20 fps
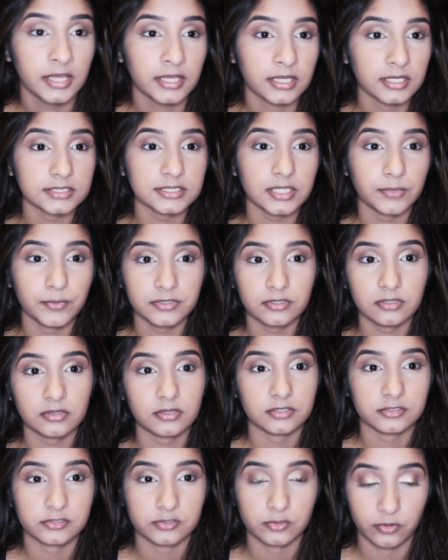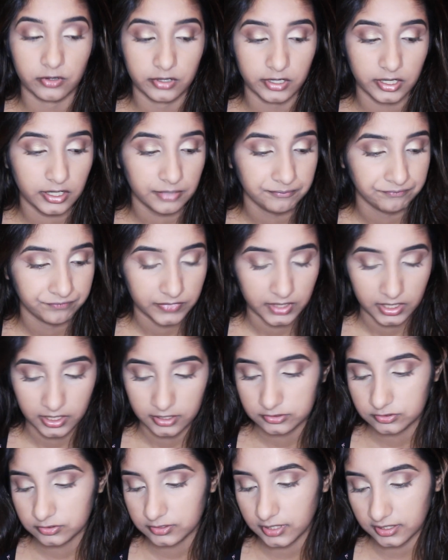Because I went to the store
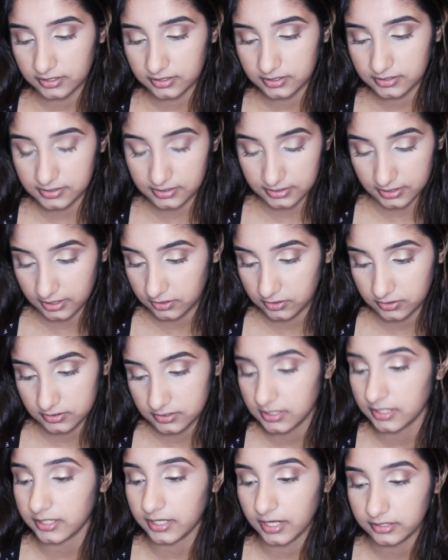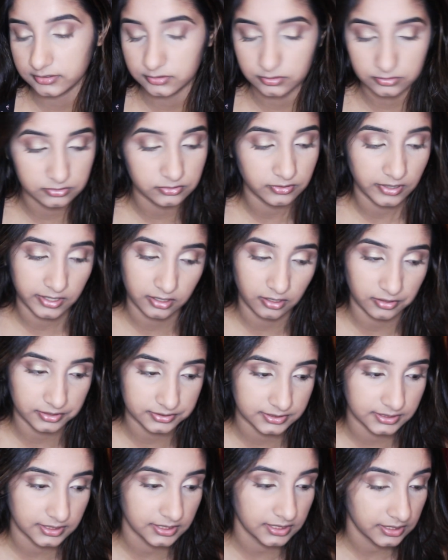to get this again because like I told you I
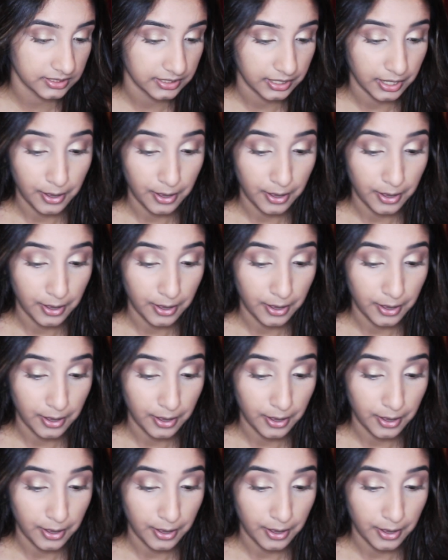lost it.